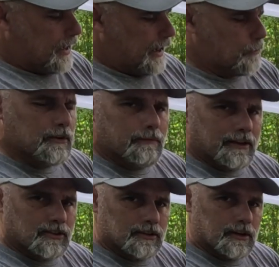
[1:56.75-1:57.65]
when you
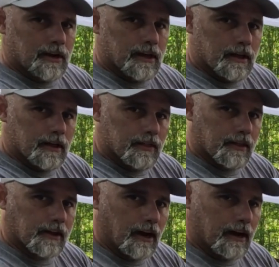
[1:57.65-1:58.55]
measure
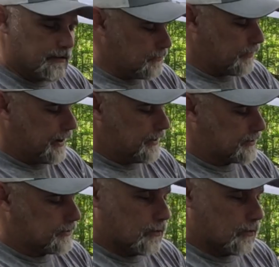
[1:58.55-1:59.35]
the cut radius